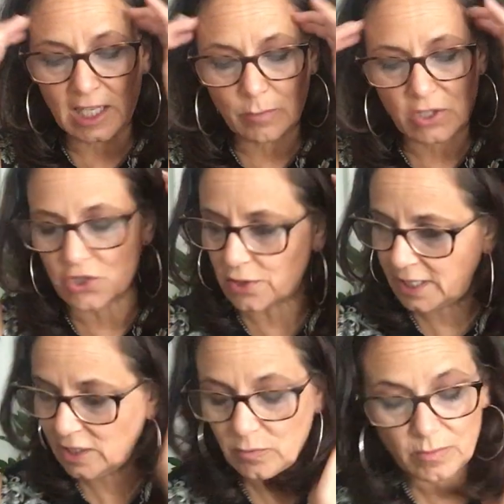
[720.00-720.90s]

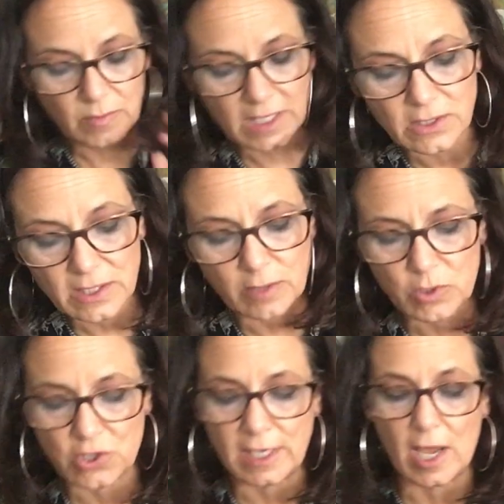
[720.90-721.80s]
imagery,
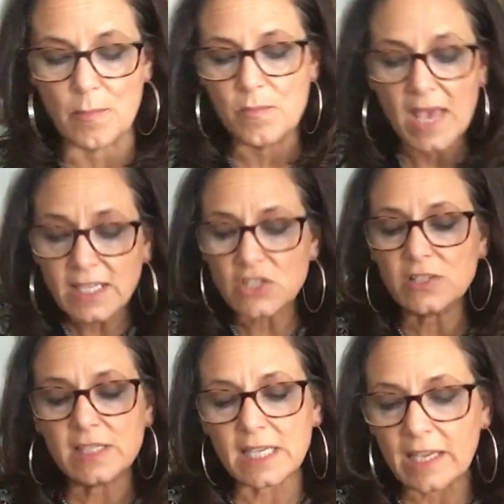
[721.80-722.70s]
a mental